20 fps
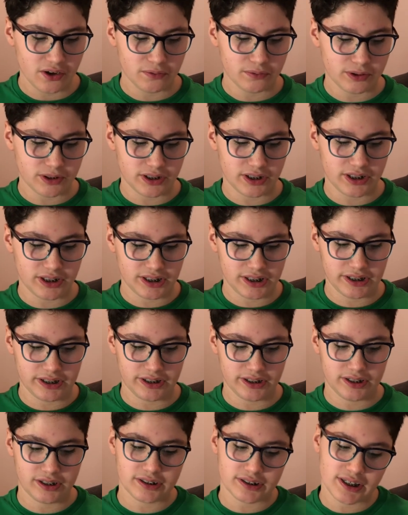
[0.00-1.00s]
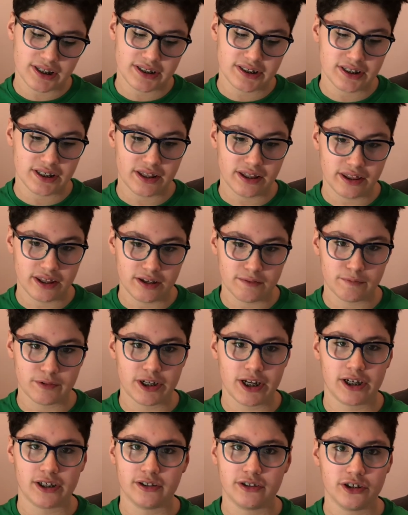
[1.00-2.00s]
in the Zacian theme
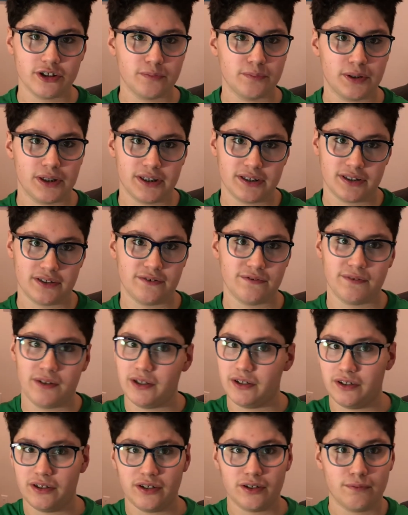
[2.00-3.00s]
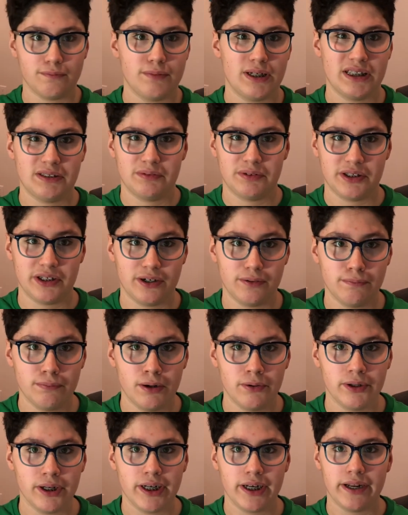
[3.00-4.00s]
deck, just because it's fun to mess with your
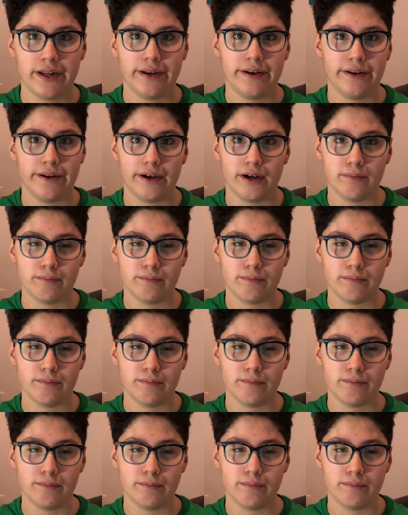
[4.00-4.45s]
opponent and